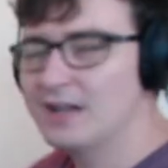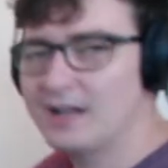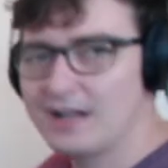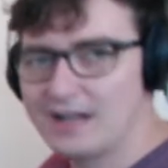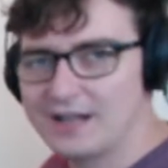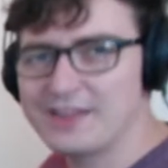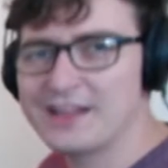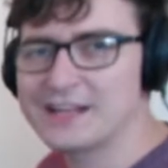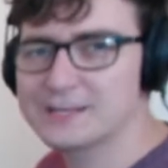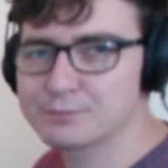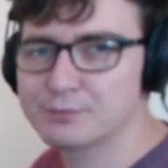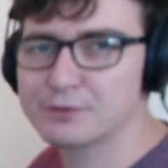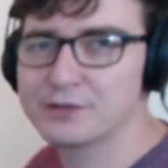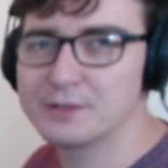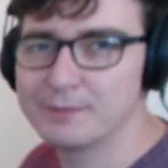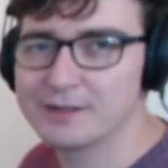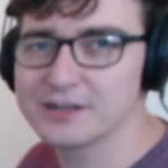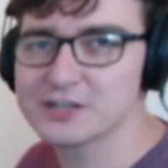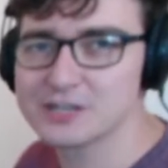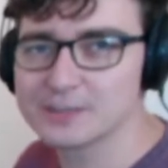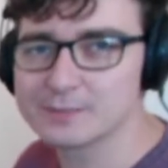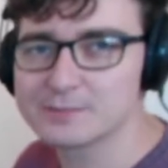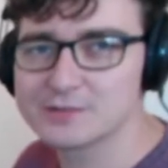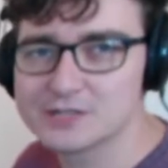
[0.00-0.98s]
And that's pretty
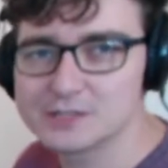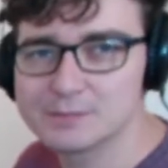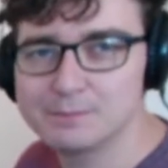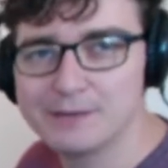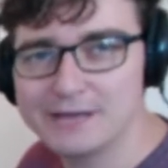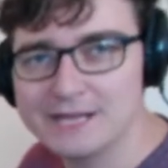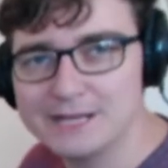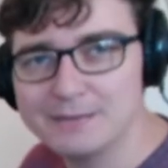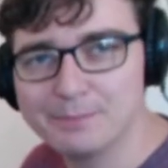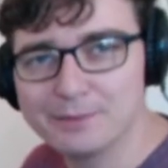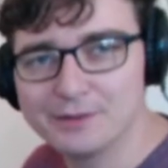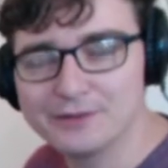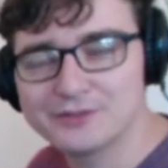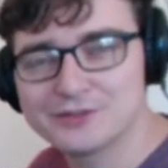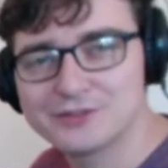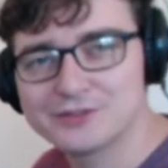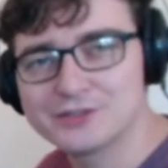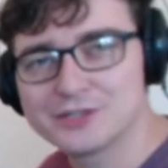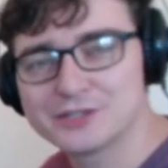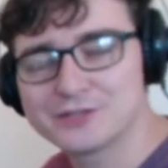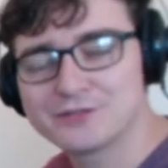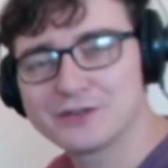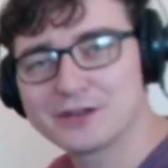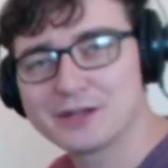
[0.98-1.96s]
much up to speed, but
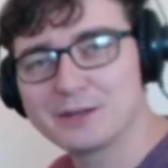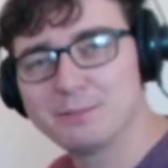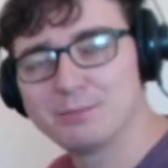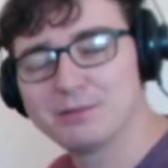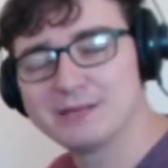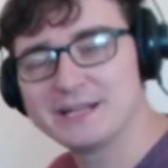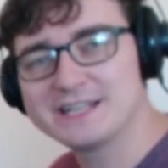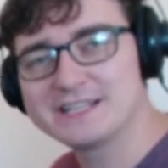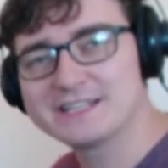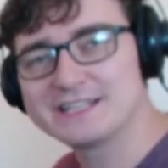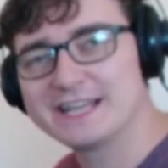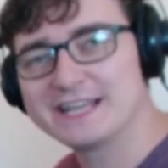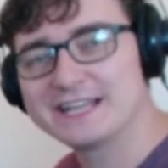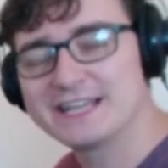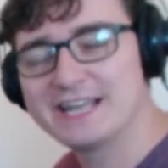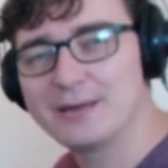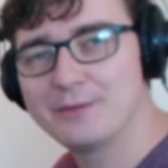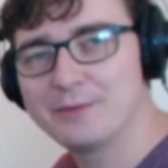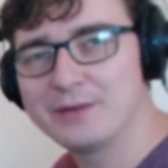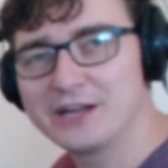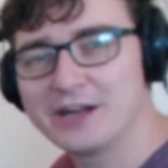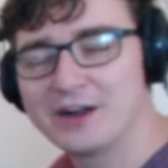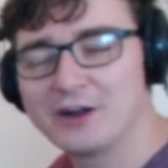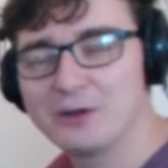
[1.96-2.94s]
just for complete sake,
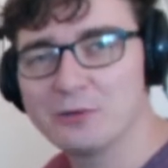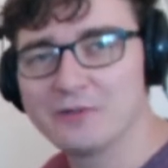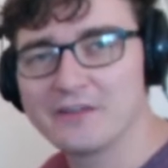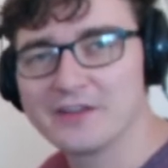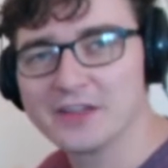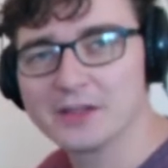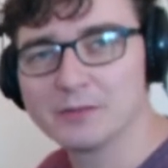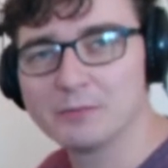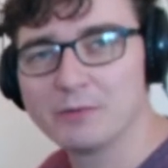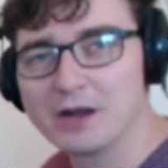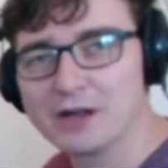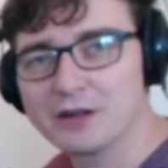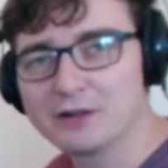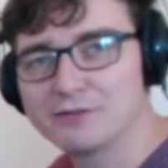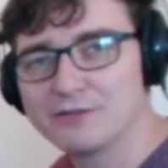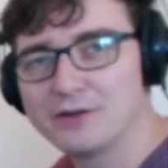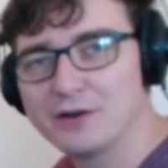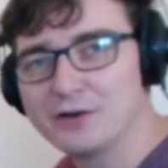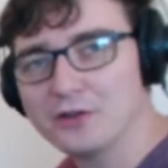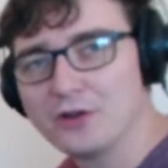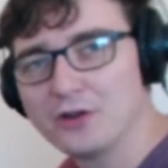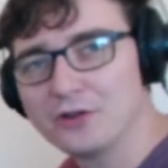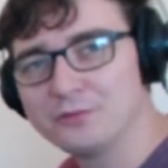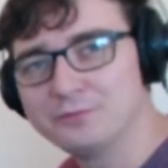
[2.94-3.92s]
here we go without the
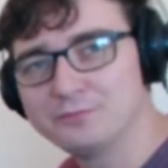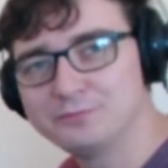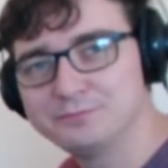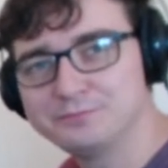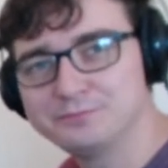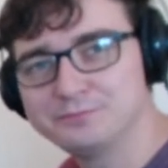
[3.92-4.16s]
microphone on.